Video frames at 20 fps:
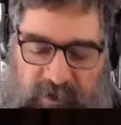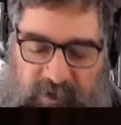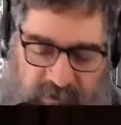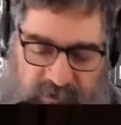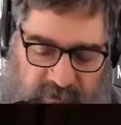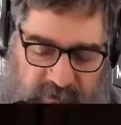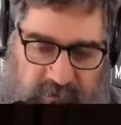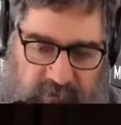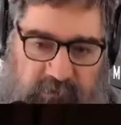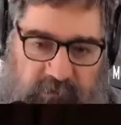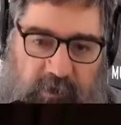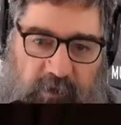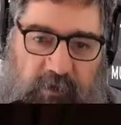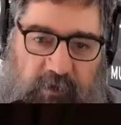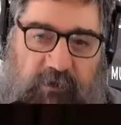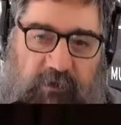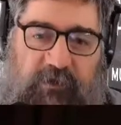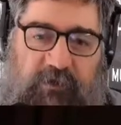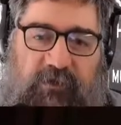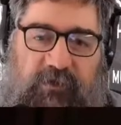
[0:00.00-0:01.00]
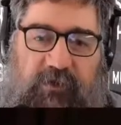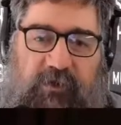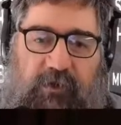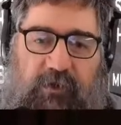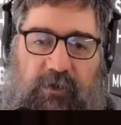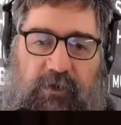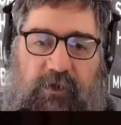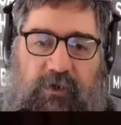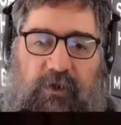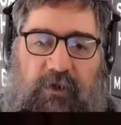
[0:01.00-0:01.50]
into the front of this,
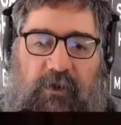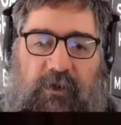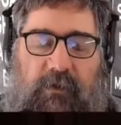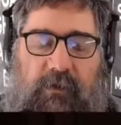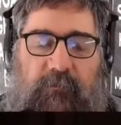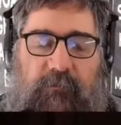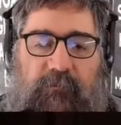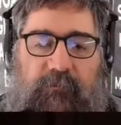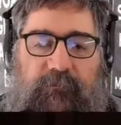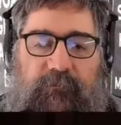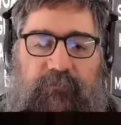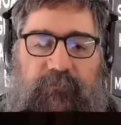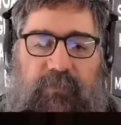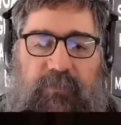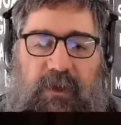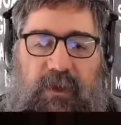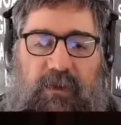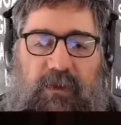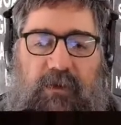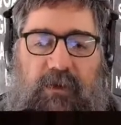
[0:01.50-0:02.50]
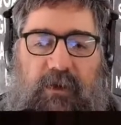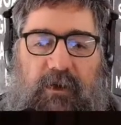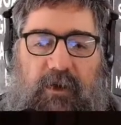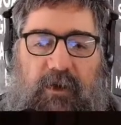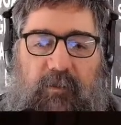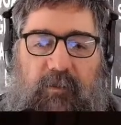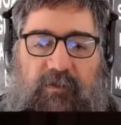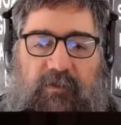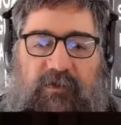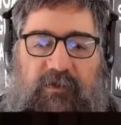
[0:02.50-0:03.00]
so I
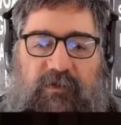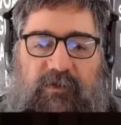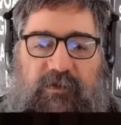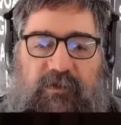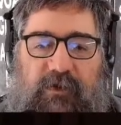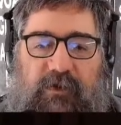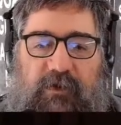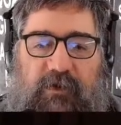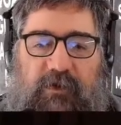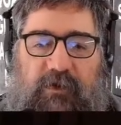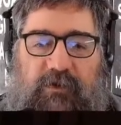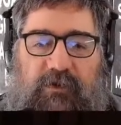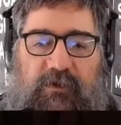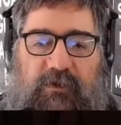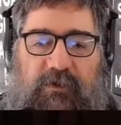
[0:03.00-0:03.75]
am just going to